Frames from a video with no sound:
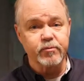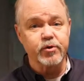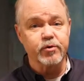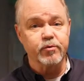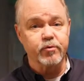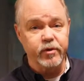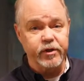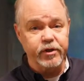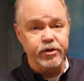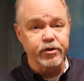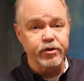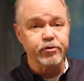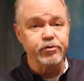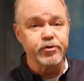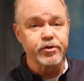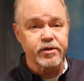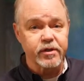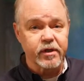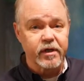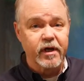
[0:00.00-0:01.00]
to
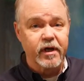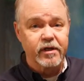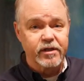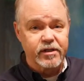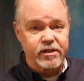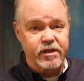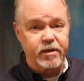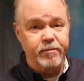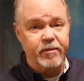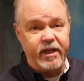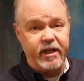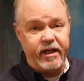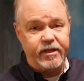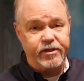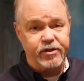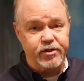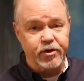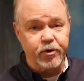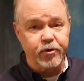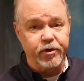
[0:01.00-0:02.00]
reduce some of that
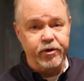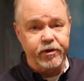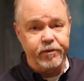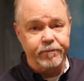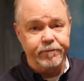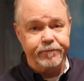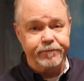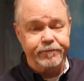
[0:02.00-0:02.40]
sodium.